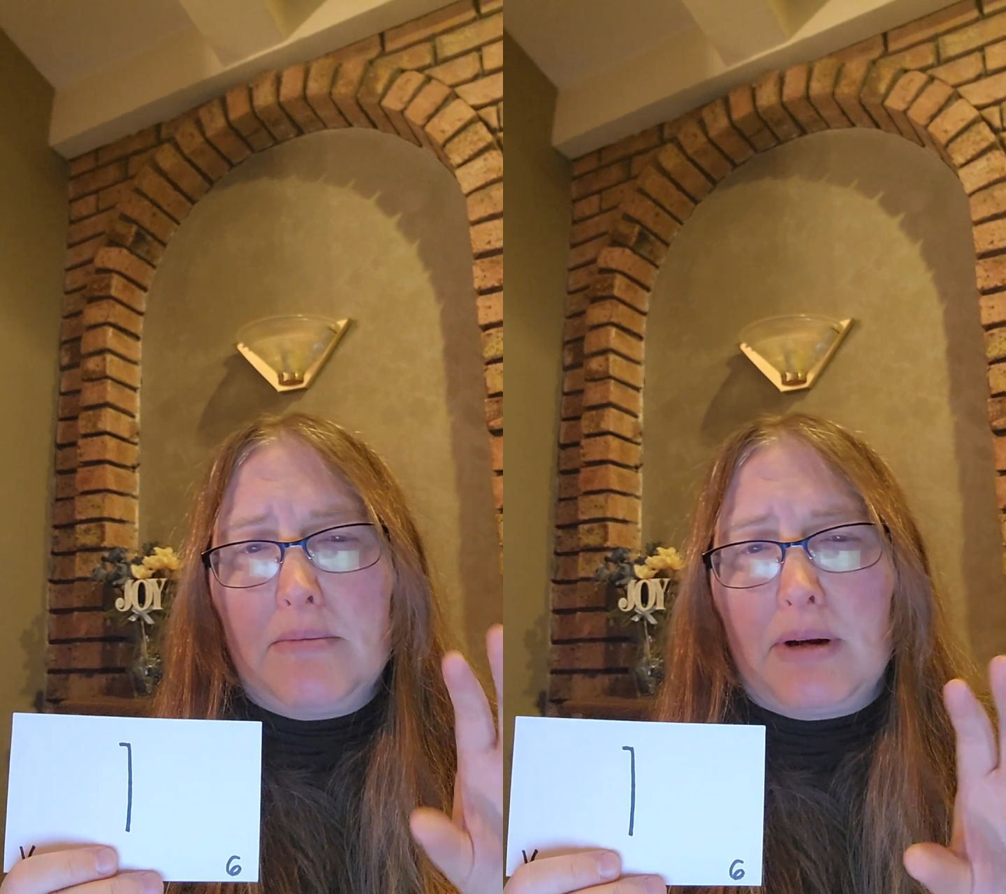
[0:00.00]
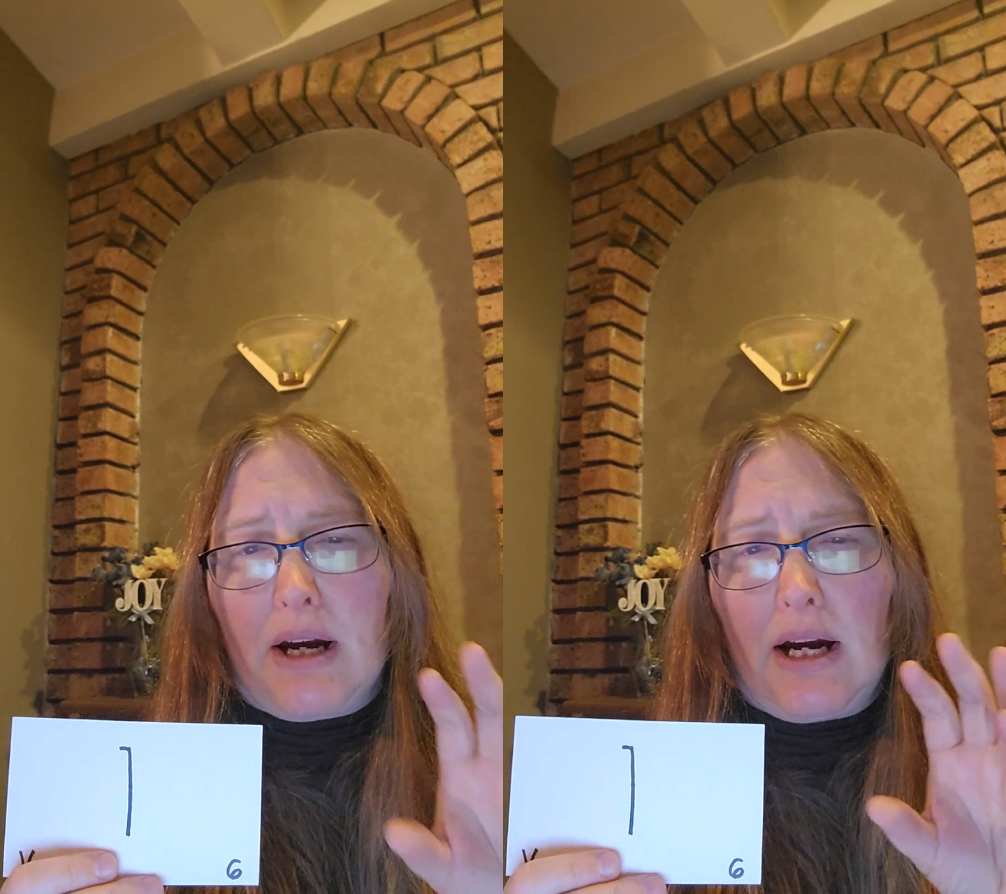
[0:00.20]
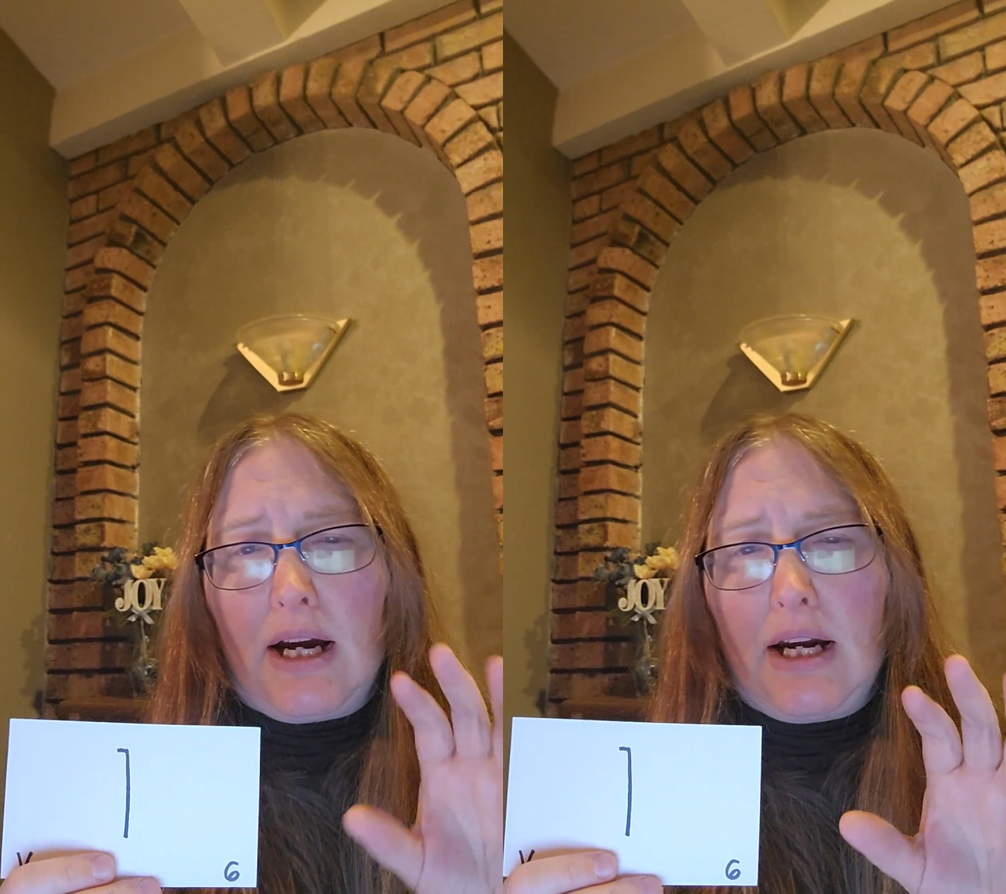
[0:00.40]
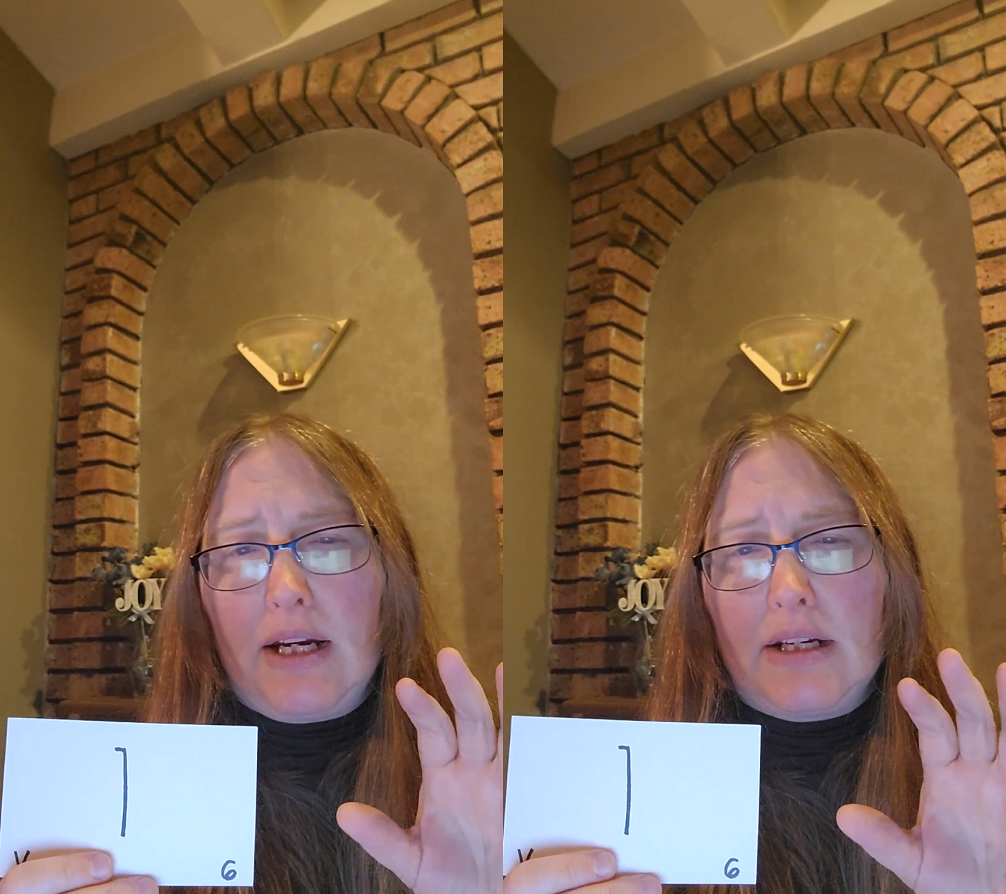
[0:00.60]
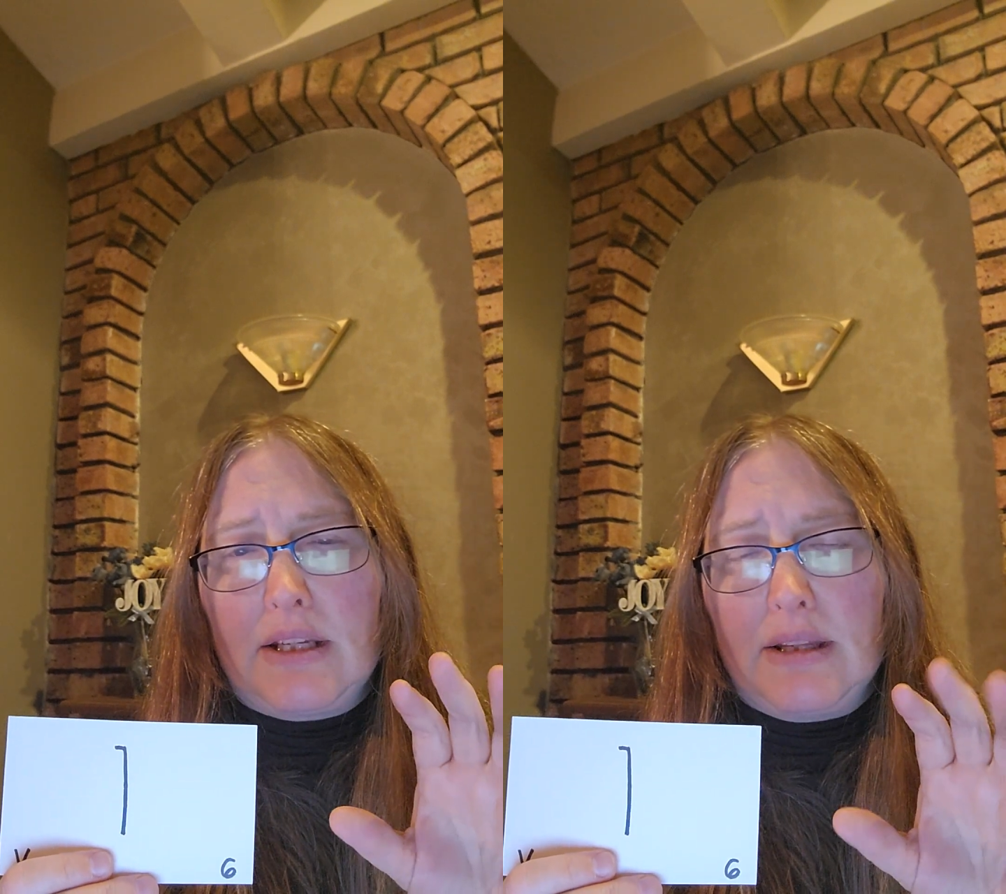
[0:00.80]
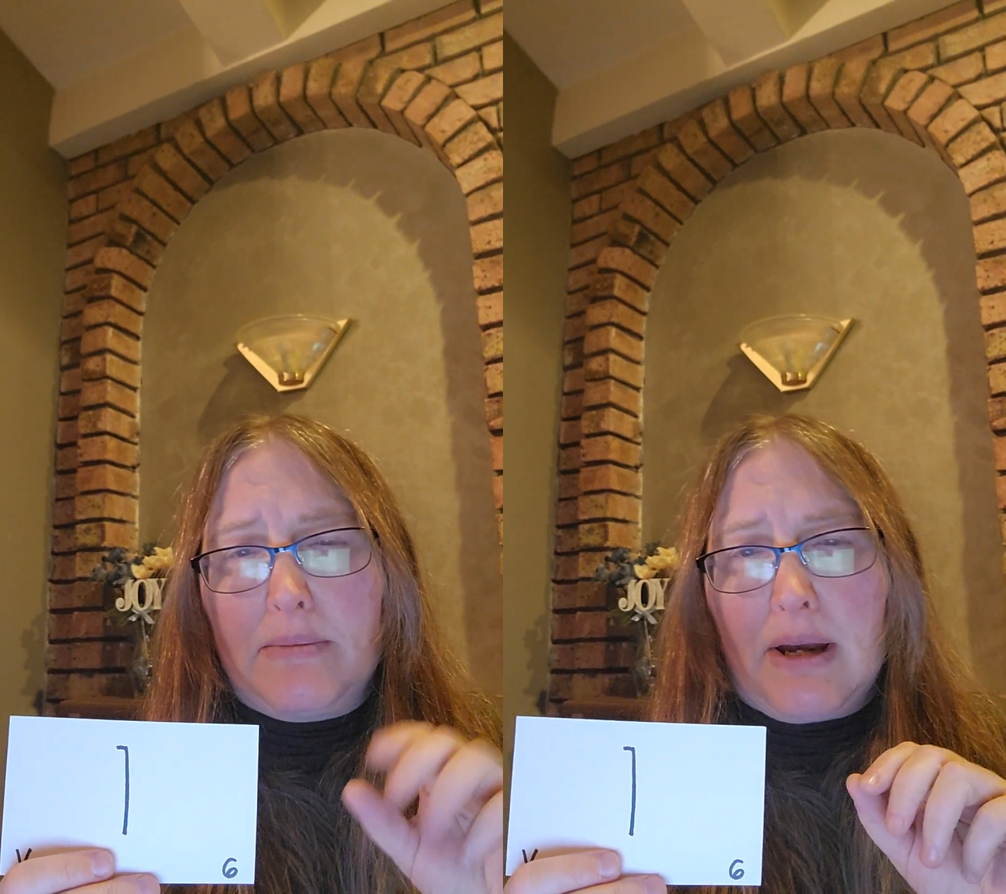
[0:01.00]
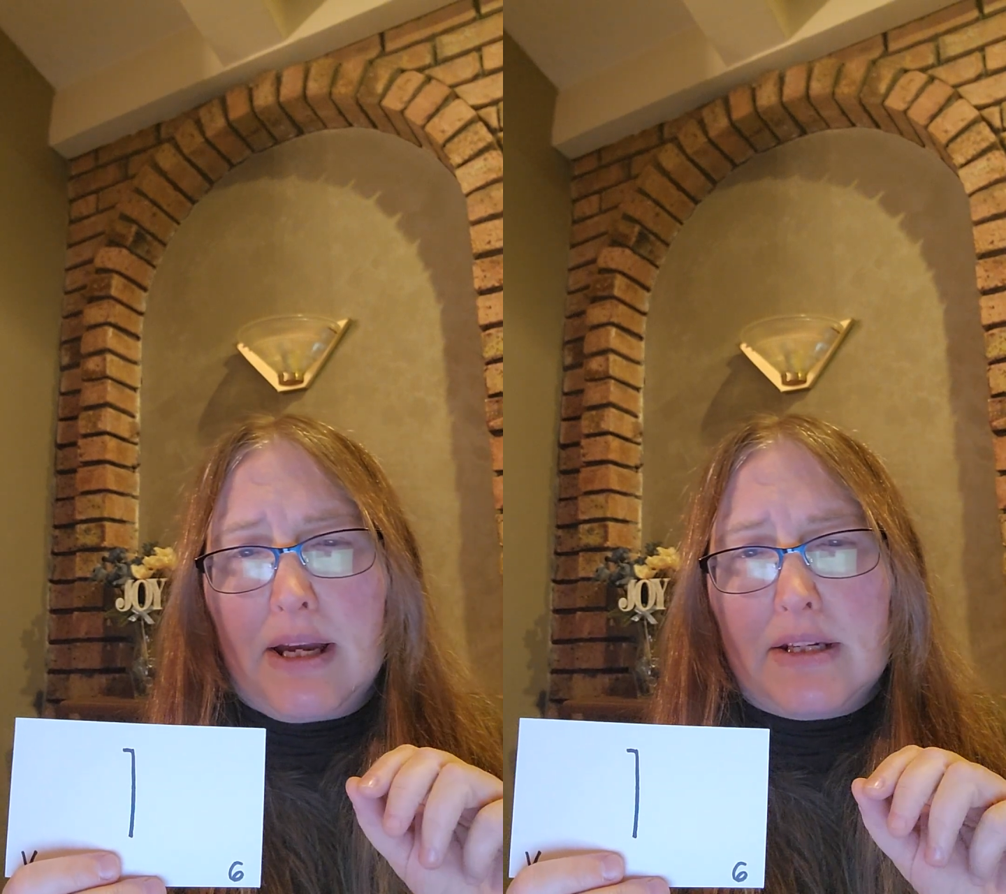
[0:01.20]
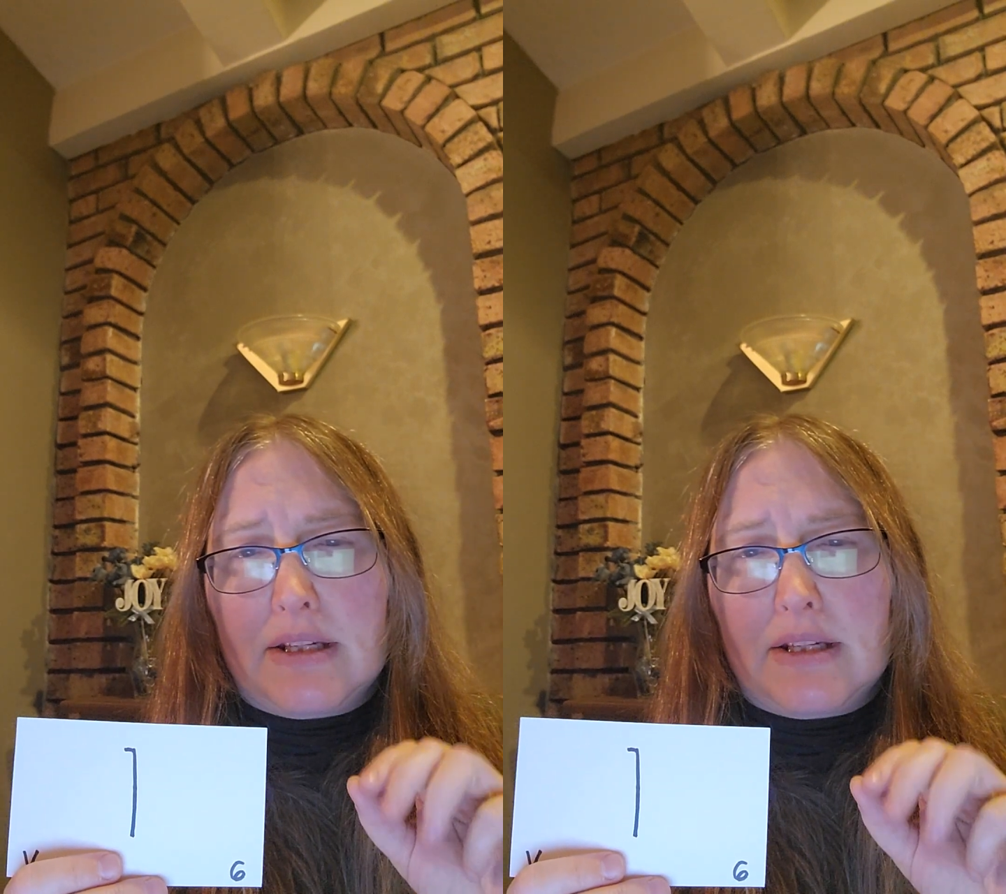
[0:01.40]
behind the Bet,